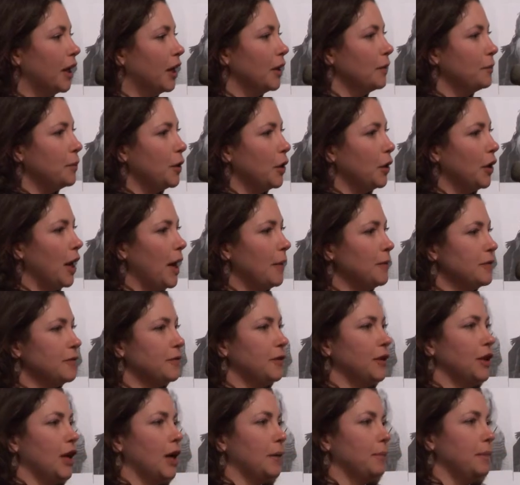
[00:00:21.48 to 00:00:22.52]
art programs
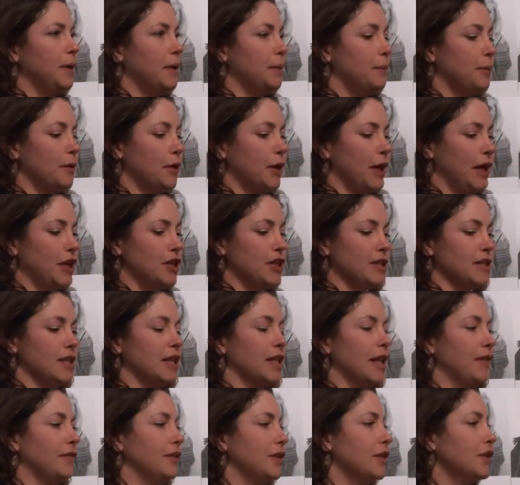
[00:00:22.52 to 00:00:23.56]
for young people ages
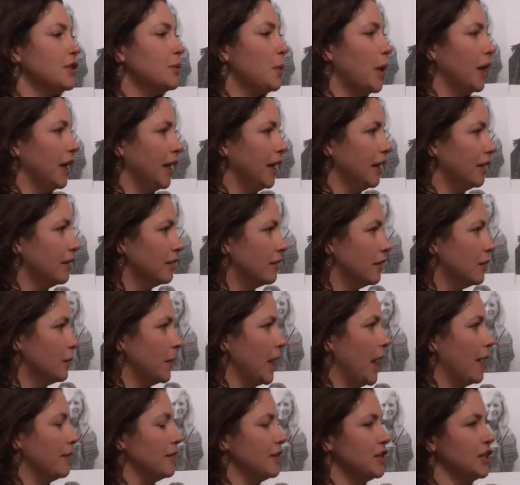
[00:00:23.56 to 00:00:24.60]
11 to 20.
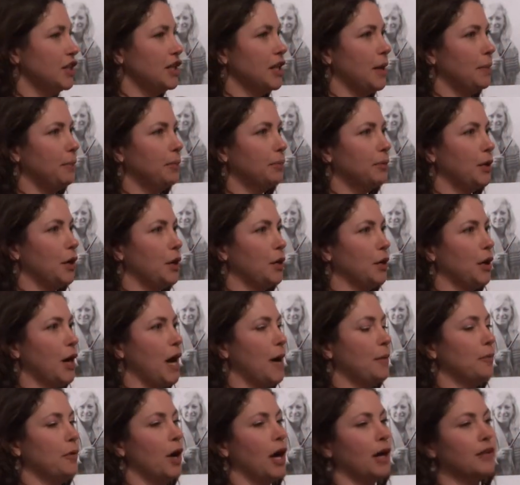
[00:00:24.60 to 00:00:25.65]
We have a DJ
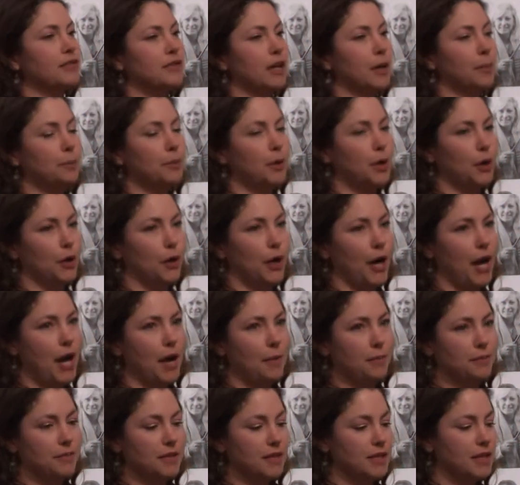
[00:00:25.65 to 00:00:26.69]
program, rock star
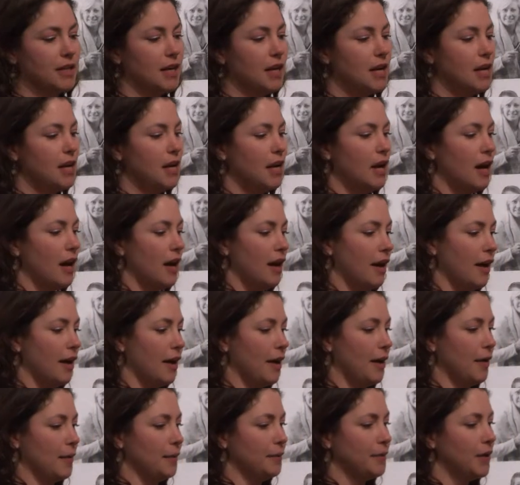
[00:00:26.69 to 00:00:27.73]
programs,
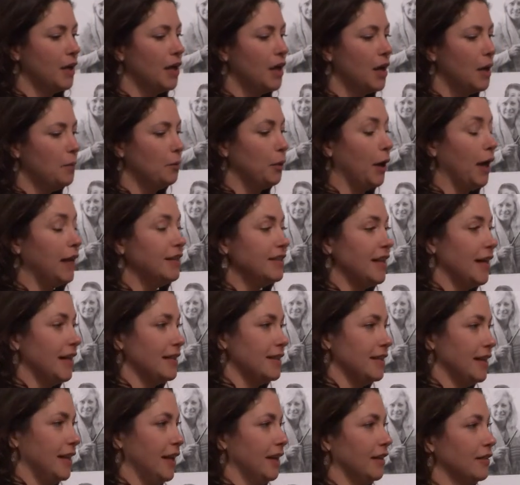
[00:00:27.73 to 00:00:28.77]

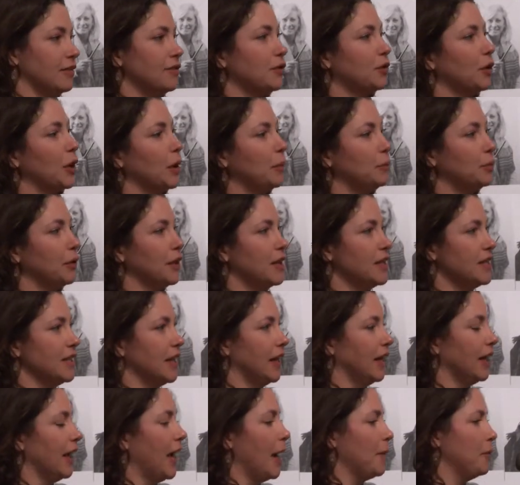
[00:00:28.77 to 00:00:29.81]
breakdancing, screen
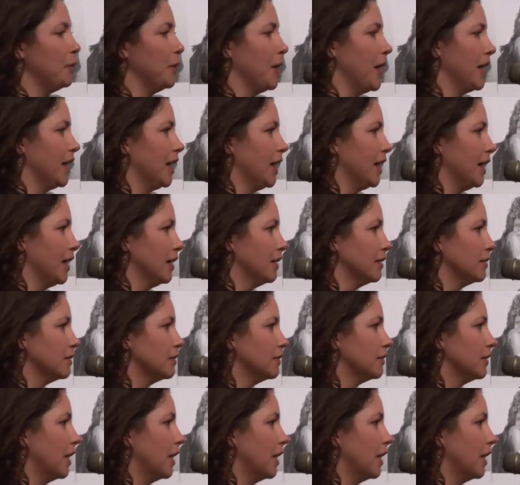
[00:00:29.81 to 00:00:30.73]
printing, capoeira,